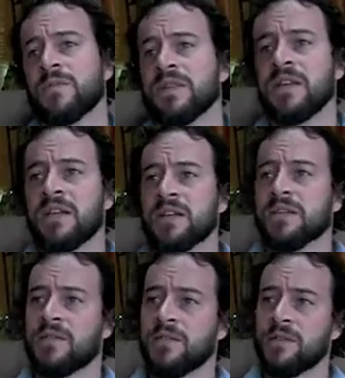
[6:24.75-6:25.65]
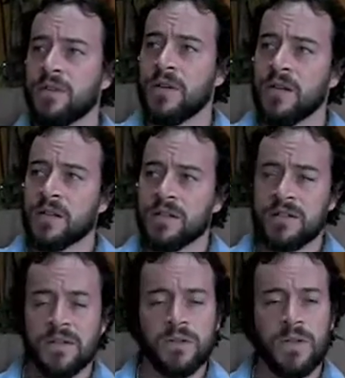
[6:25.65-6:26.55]
We take into
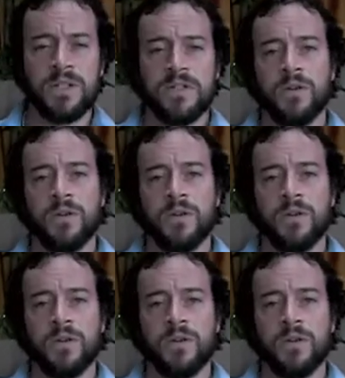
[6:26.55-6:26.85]
consideration